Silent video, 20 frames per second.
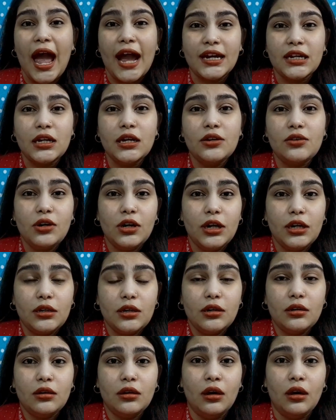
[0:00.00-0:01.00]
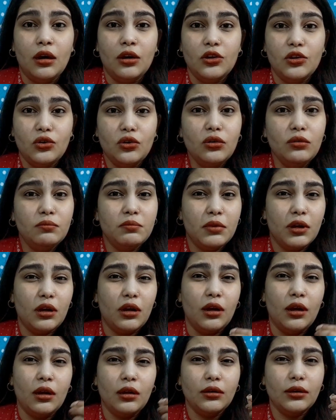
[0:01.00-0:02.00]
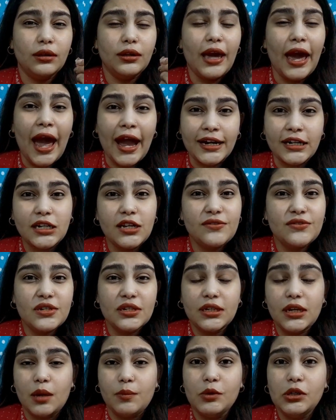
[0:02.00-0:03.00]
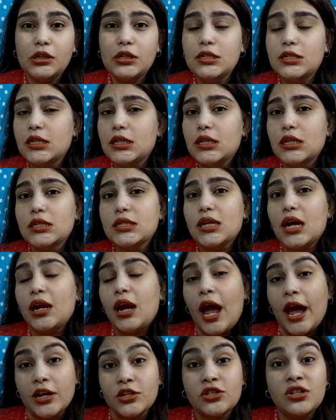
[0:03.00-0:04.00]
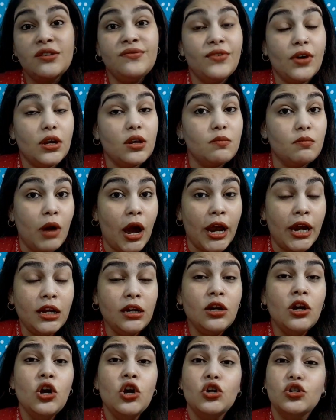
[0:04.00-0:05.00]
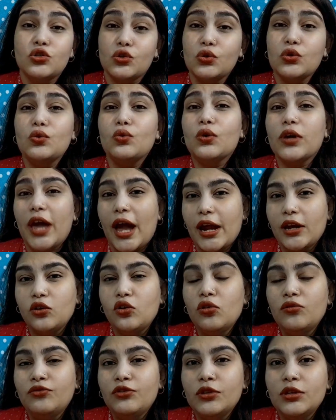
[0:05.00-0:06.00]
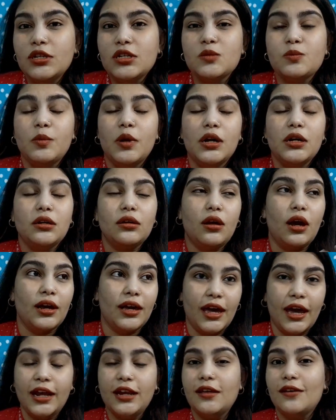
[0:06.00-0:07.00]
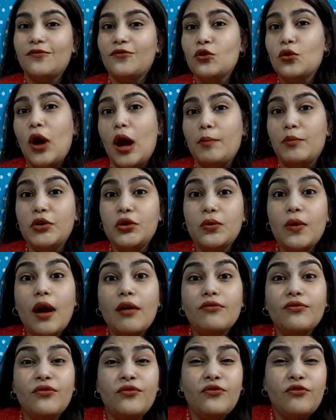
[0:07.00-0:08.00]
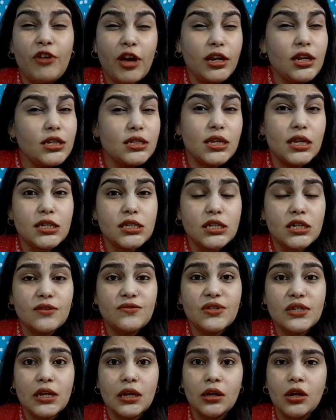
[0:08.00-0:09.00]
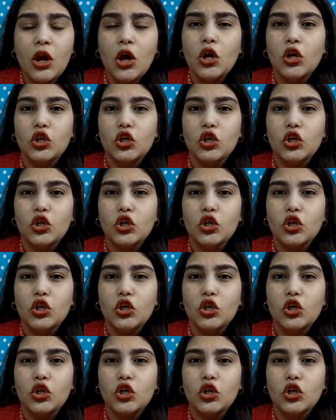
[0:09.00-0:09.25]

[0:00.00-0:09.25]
acne related uh, you know uh, actives and chemicals in this are actually very mild so you can go for this but again if you happen to have very sensitive skin